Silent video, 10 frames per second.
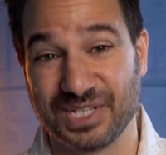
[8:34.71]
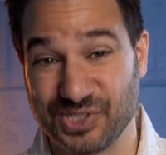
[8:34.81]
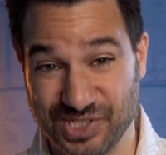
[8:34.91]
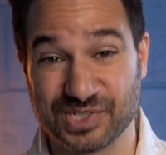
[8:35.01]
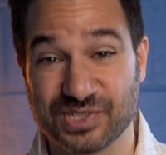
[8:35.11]

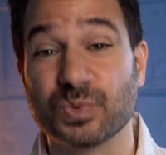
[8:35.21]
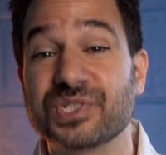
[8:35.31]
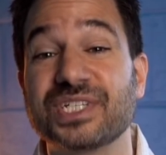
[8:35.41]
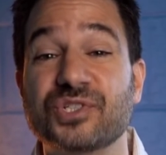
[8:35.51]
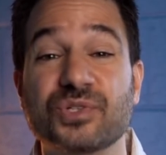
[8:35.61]
Jesus
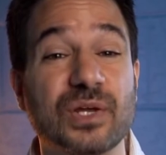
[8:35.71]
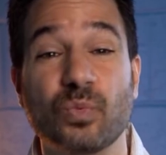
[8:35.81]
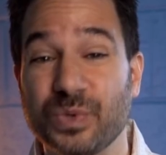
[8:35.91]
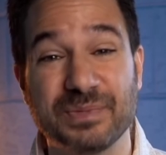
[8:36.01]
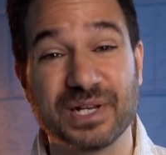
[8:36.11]
was sent so that
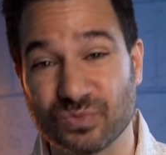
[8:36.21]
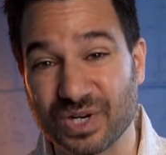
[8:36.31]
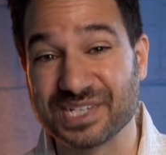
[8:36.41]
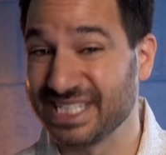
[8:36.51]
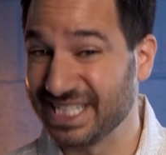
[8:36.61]
we might rest